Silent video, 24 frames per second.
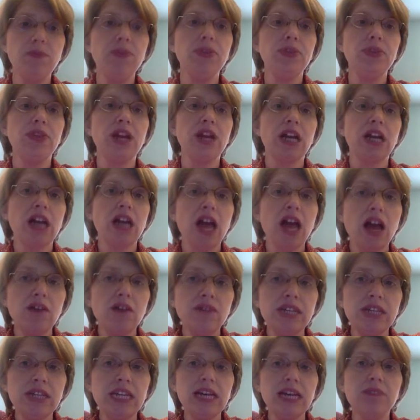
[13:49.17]
the
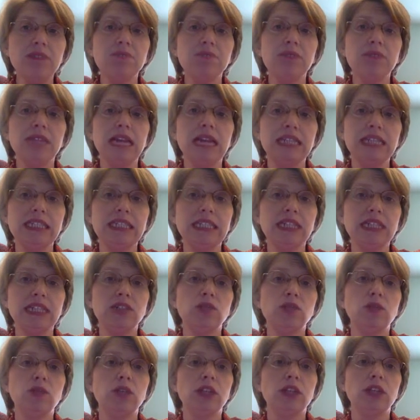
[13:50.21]
covenant blessings
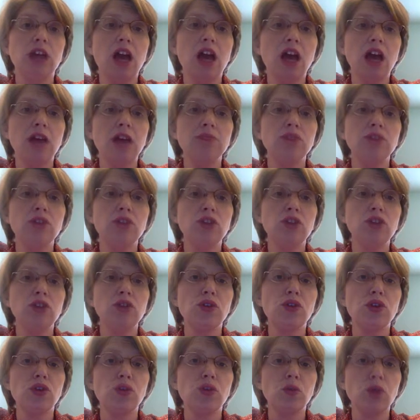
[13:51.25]
would come to
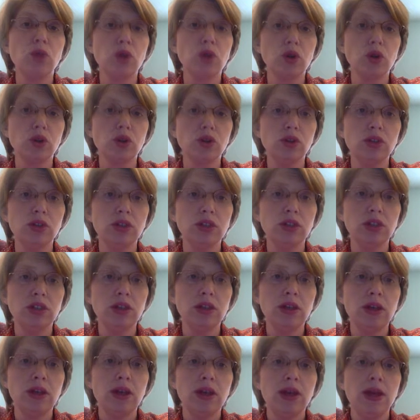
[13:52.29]
the world
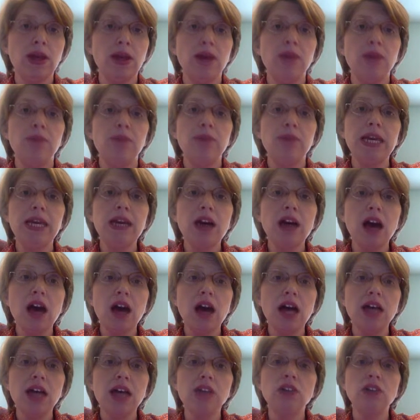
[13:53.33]

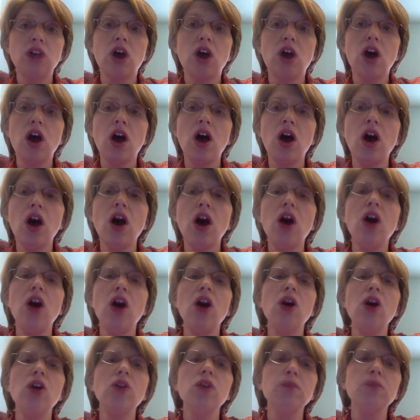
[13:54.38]
because
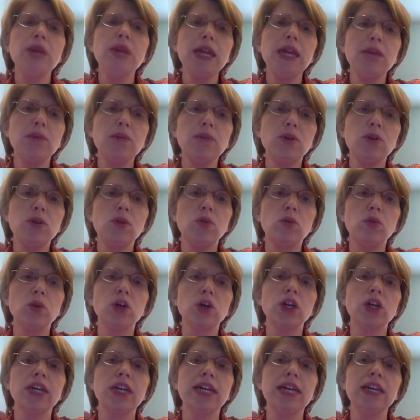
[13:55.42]
all people were
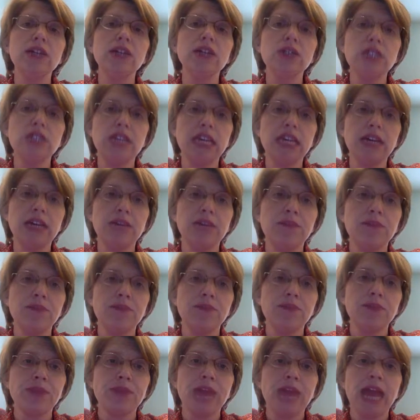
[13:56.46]
guilty
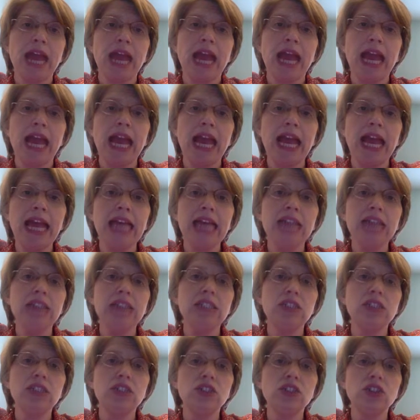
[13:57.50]
and
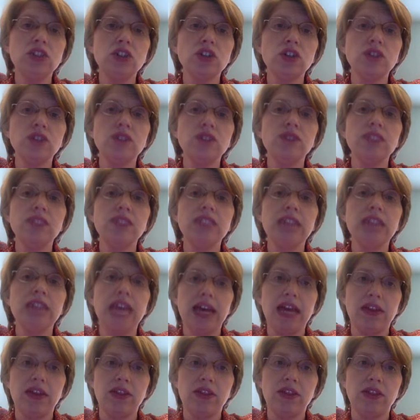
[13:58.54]
deserved
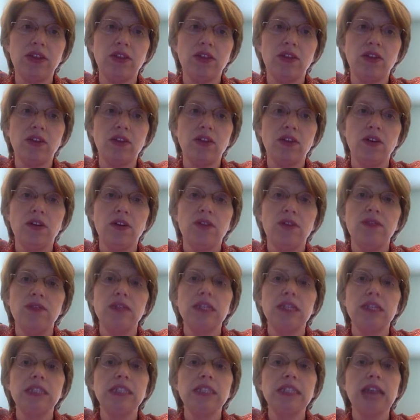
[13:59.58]
death. The
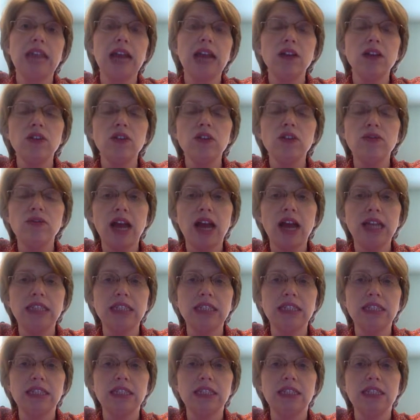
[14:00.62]

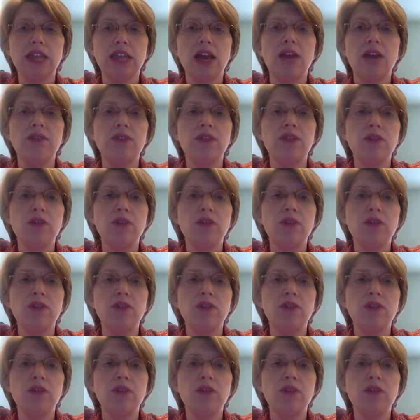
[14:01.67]
sacrifices of the